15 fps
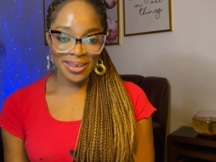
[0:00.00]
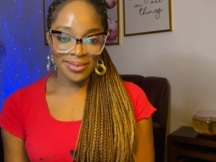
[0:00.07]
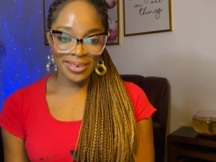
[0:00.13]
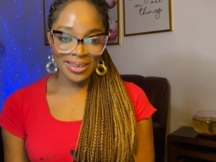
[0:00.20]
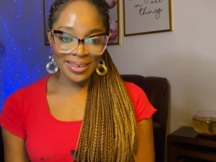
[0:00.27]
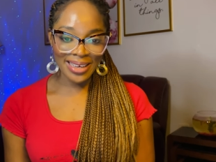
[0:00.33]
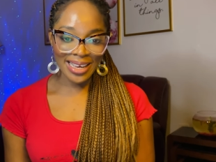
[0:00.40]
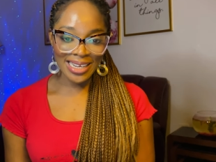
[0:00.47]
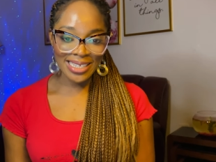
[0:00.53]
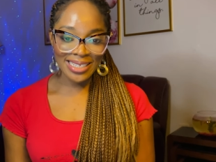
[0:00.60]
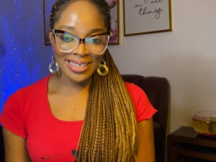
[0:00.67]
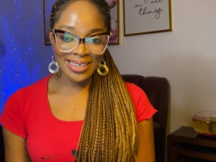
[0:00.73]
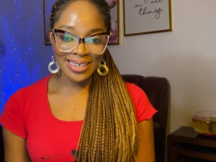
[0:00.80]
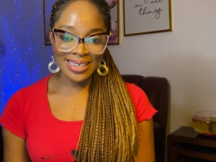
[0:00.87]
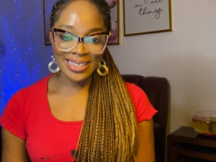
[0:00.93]

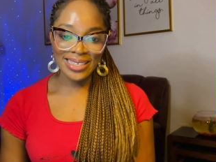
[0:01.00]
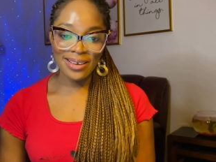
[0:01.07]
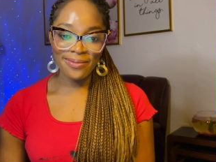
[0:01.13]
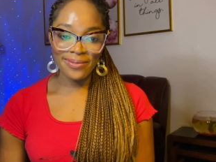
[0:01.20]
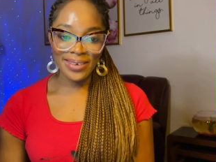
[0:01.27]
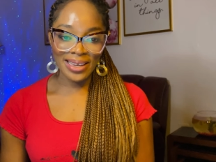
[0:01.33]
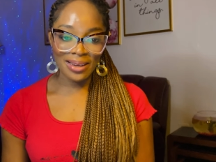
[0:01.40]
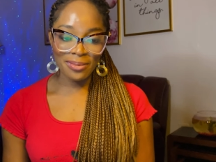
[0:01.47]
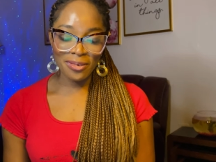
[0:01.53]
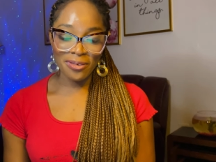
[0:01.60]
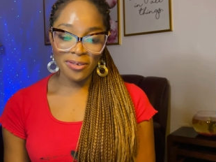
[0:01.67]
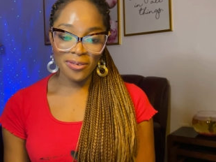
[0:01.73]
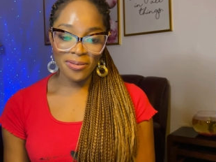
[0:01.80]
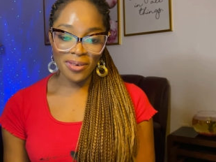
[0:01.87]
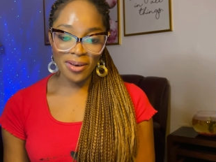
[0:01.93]
Relocation is available for
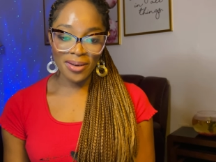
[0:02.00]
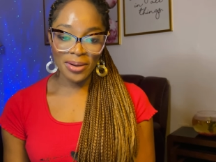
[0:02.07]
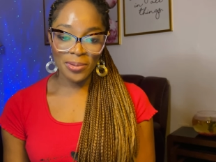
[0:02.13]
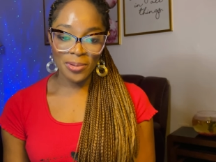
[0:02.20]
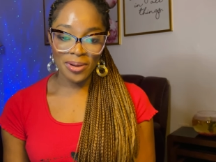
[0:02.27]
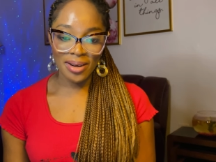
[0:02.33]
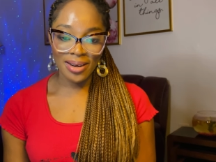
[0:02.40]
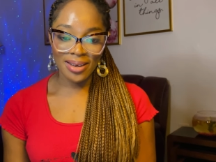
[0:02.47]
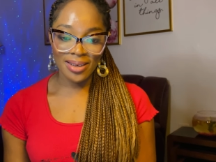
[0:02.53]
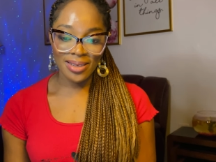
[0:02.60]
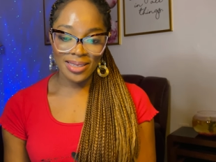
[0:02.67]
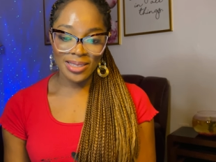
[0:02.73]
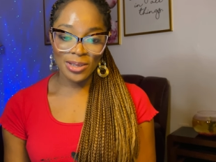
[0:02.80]
foreign workers.